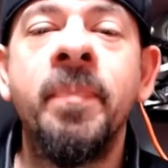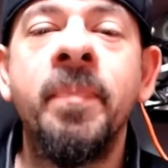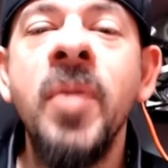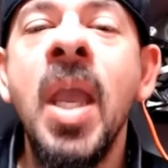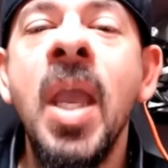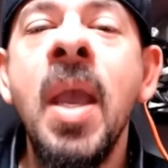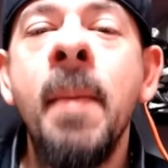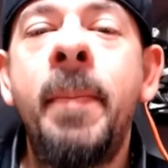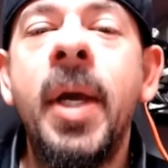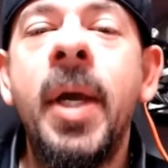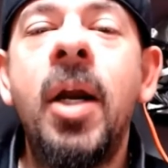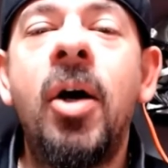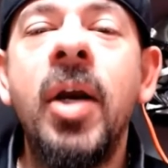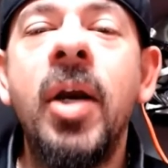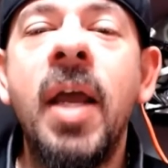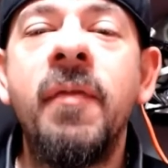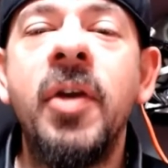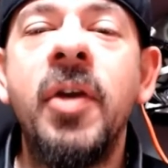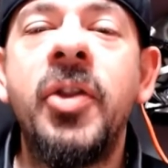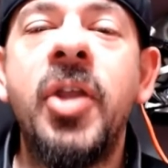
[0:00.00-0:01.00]
Bet on
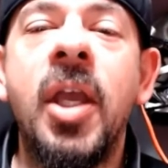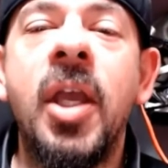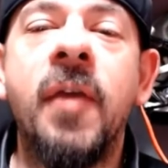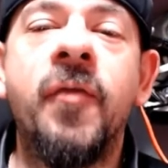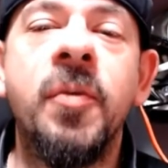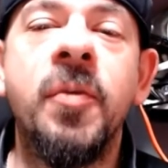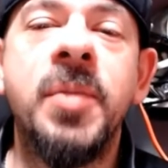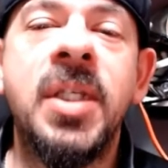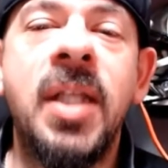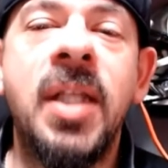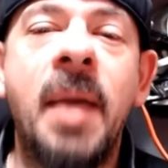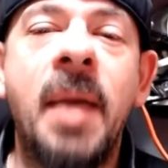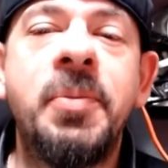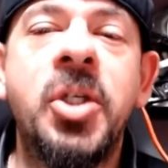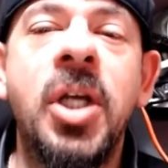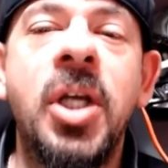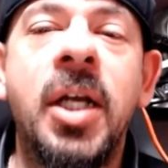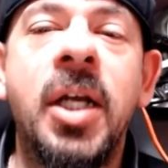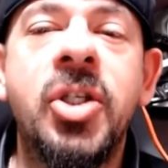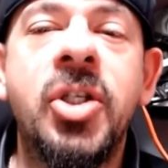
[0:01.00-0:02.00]
everything from slap
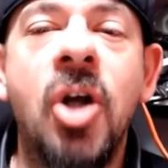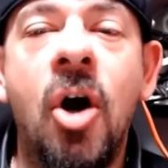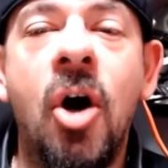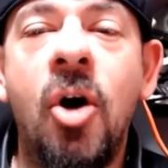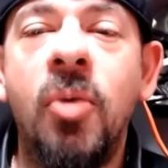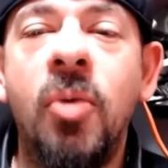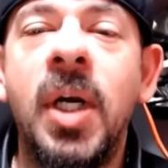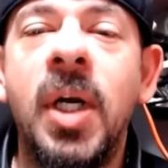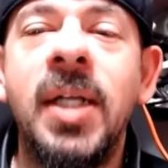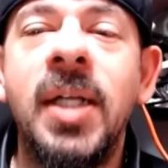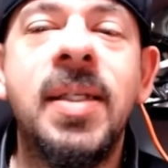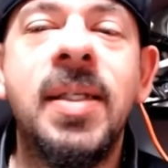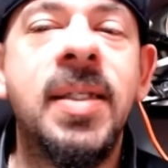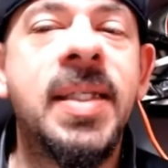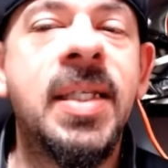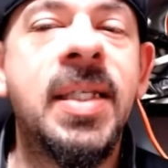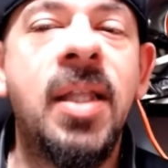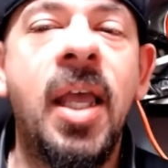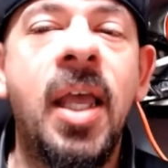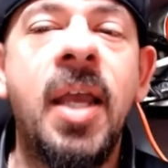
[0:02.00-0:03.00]
shots to home runs and
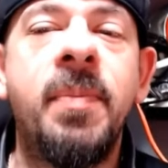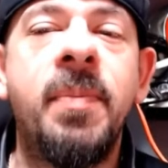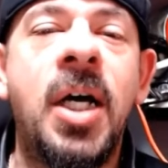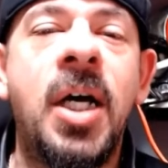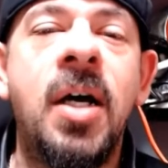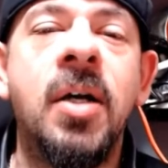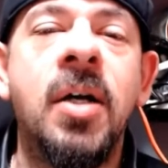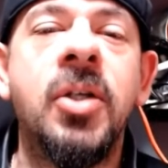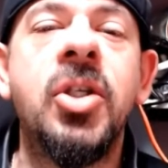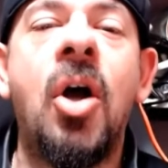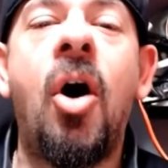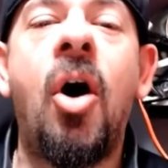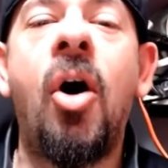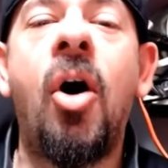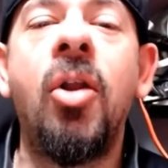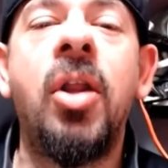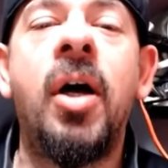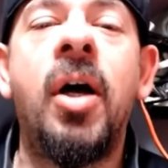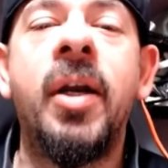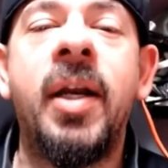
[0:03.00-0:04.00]
slam dunks, all on
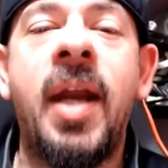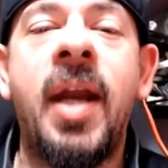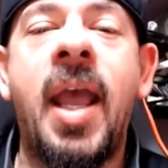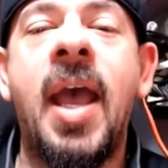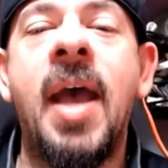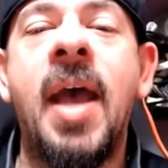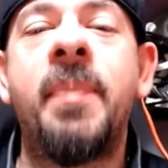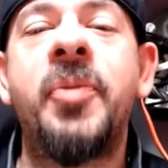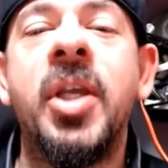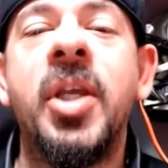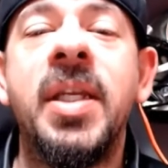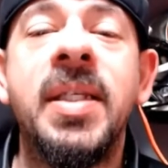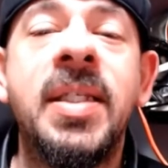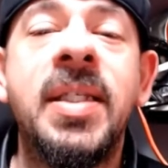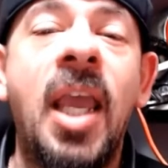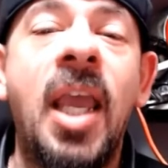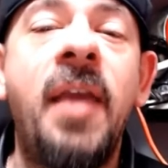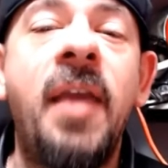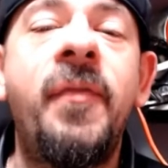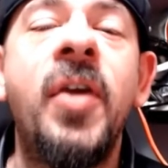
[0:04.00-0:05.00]
an app that is safe,
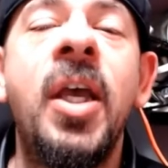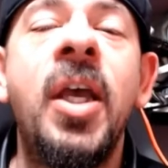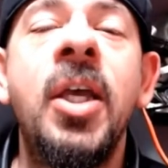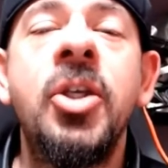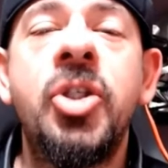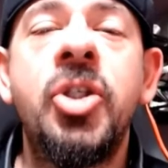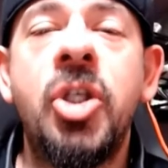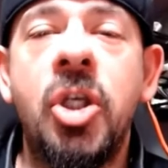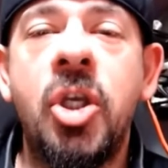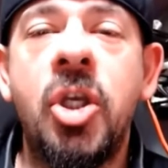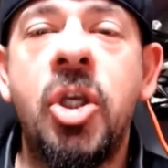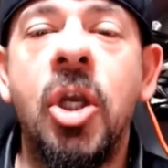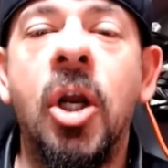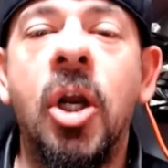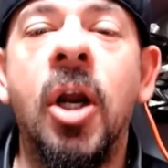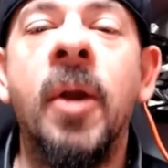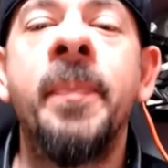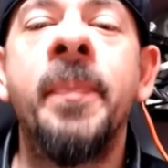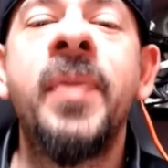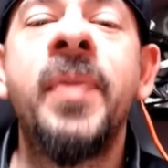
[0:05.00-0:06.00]
secure,
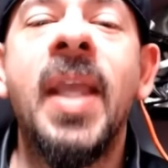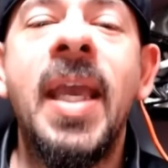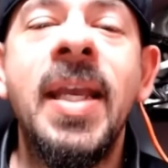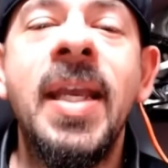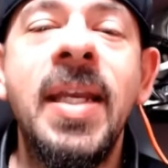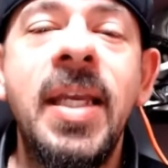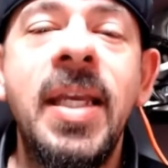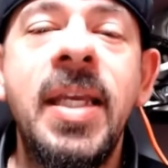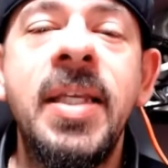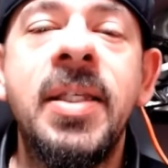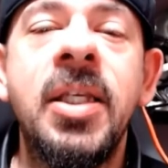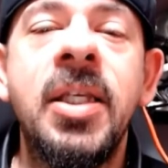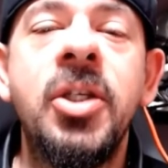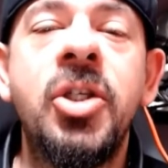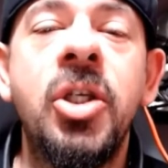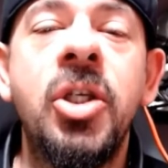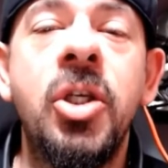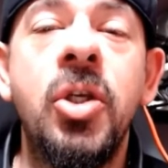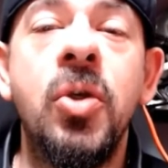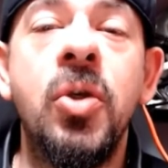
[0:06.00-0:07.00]
and easy to
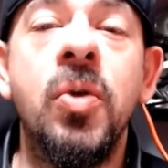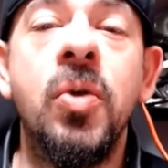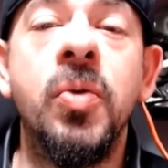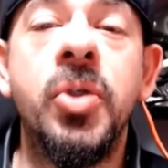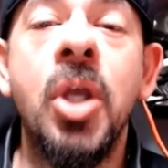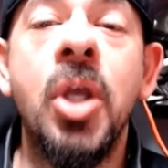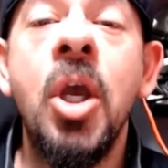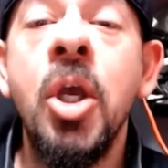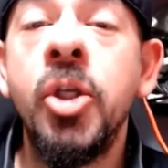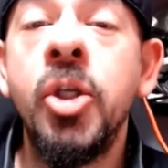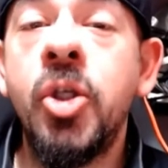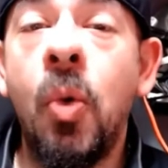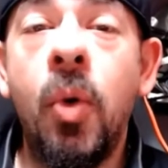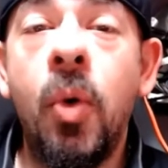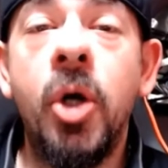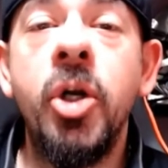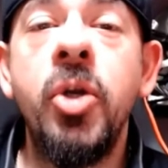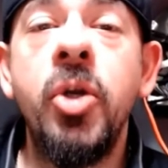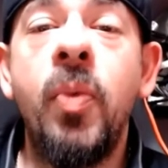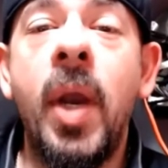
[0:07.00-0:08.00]
use. So what are you
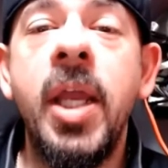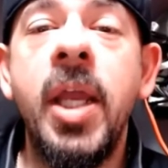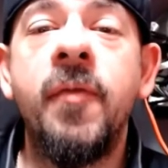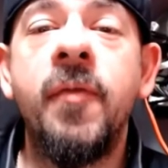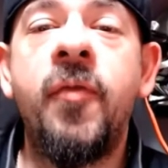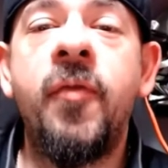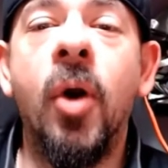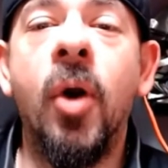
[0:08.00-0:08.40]
waiting for?